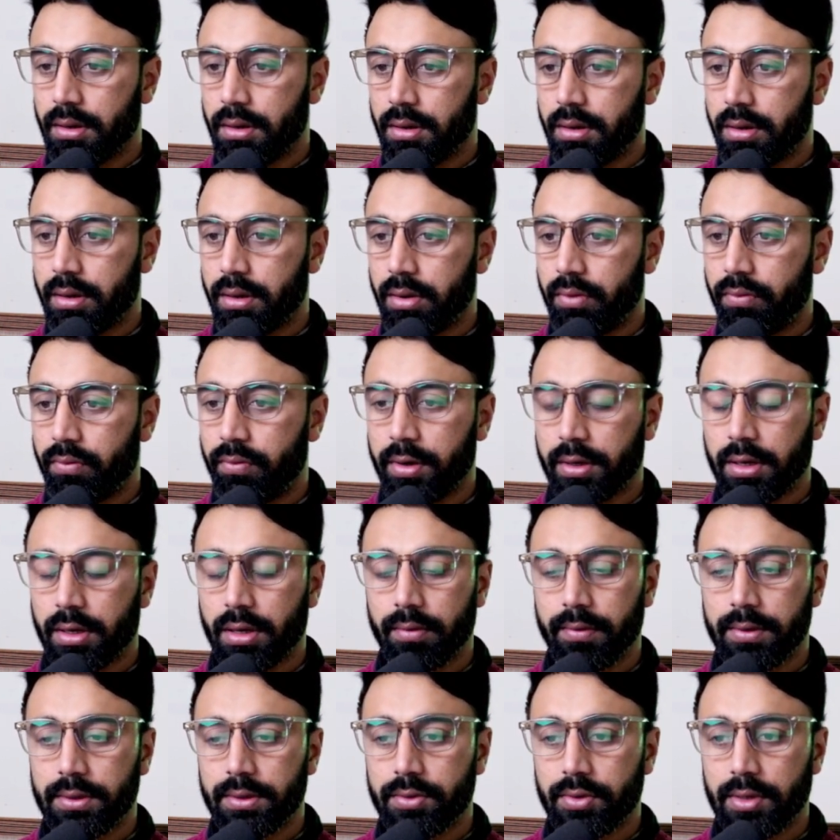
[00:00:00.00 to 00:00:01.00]
working with
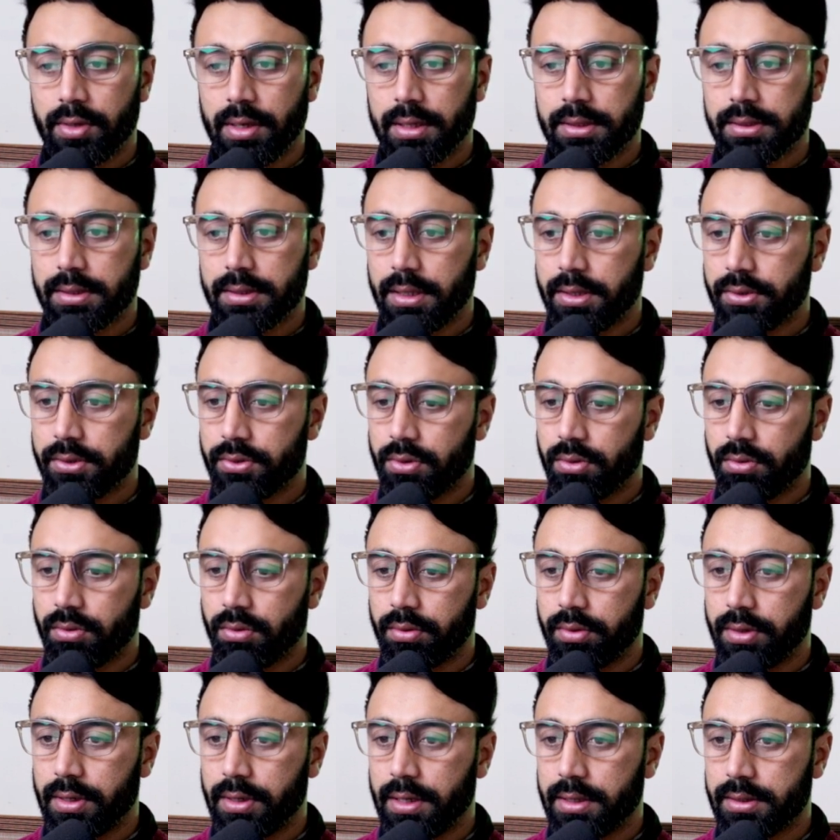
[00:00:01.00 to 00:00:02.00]
trailing slash or
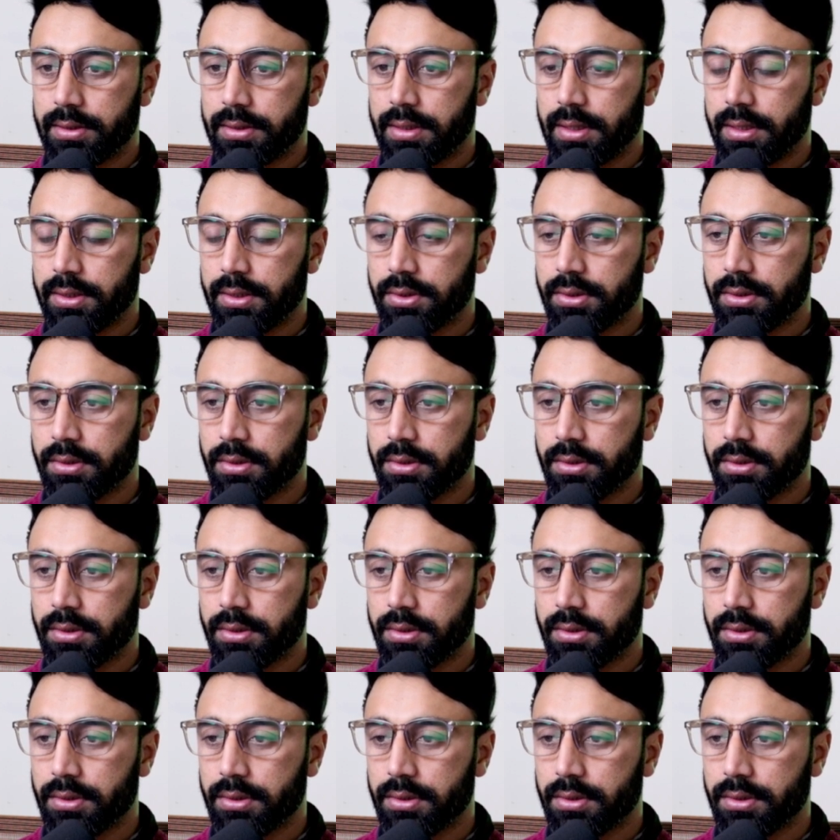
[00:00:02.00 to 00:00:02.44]
non-trailing slash.